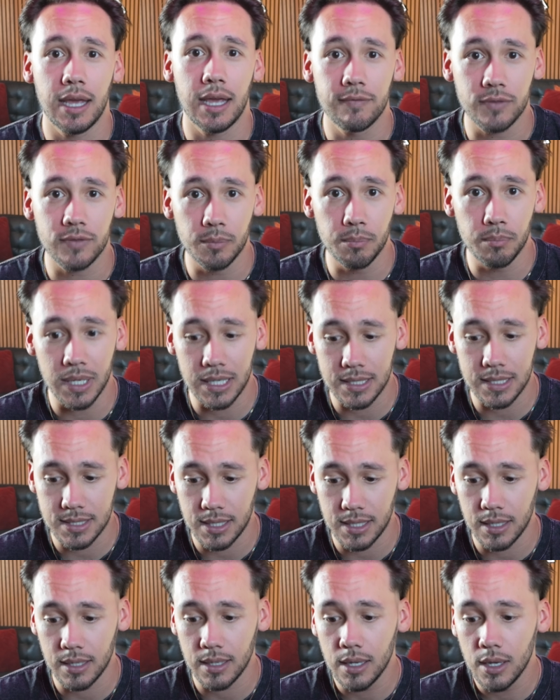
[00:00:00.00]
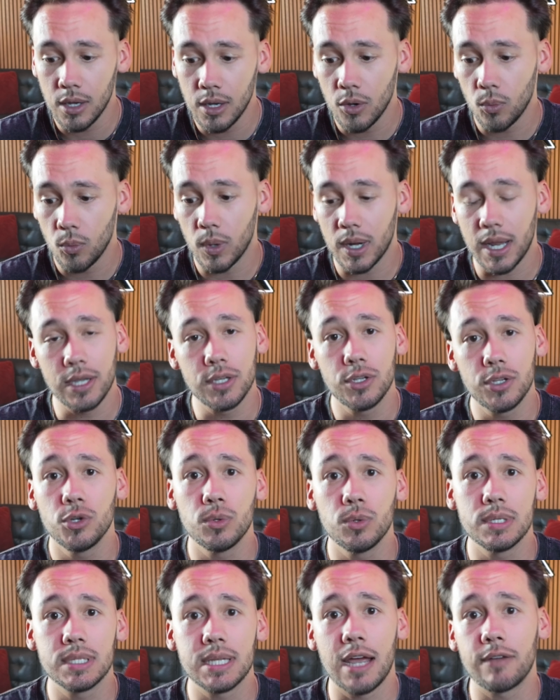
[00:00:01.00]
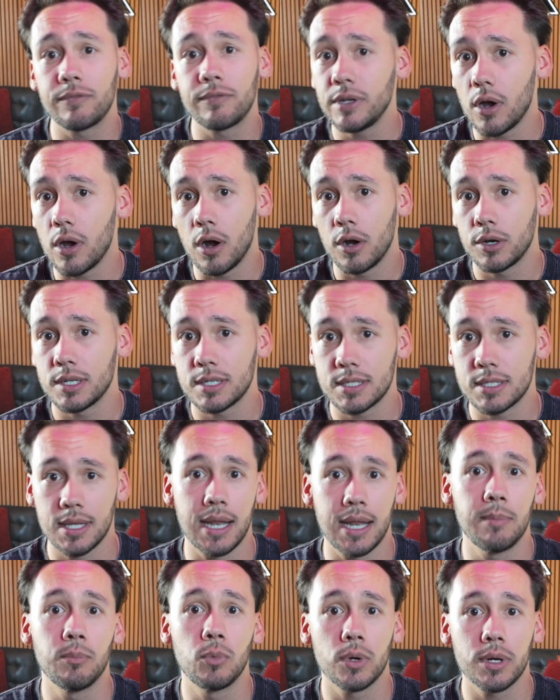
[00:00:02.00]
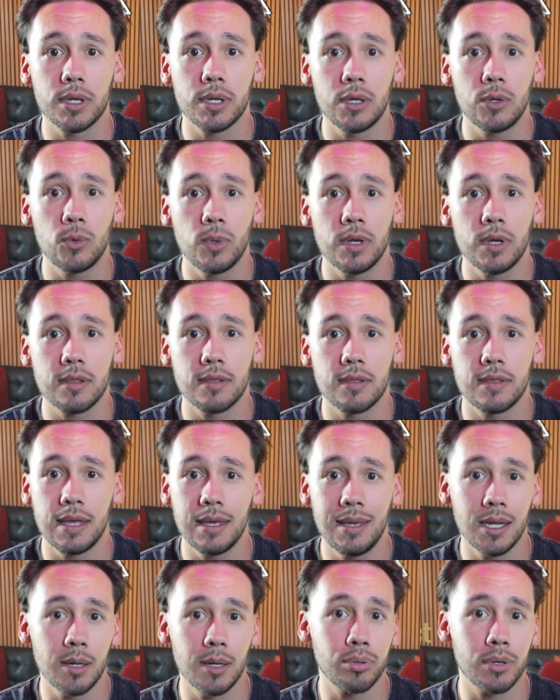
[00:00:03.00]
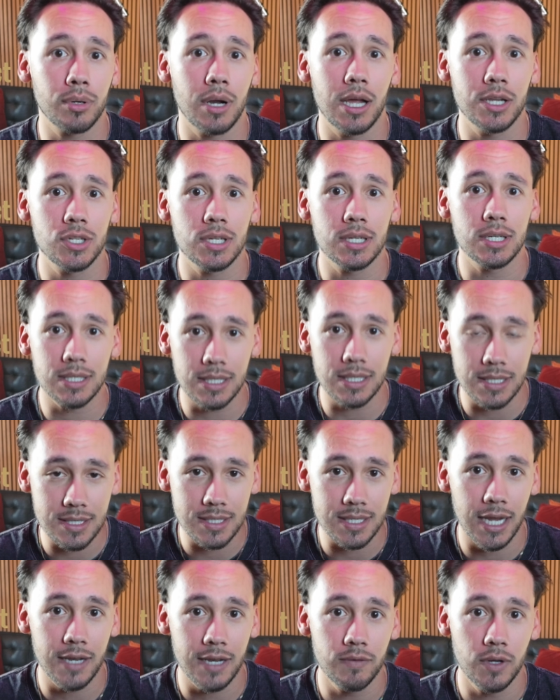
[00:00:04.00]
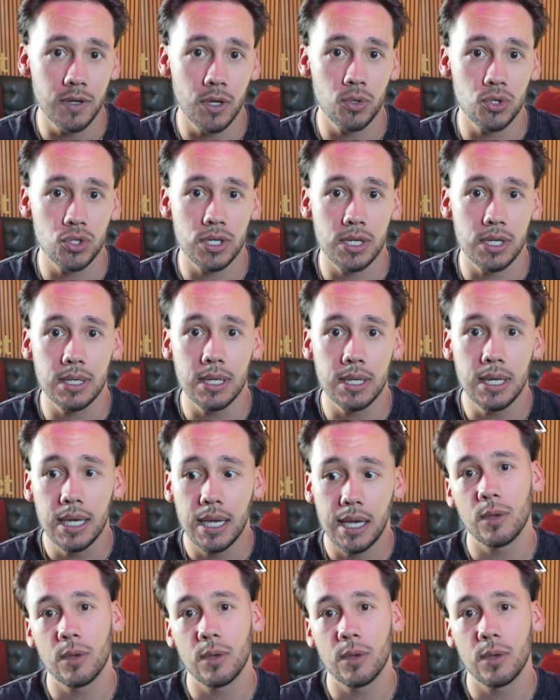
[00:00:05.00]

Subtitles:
and for mixing, what I do is every artist that I'm working with, they get a project inside of Notion.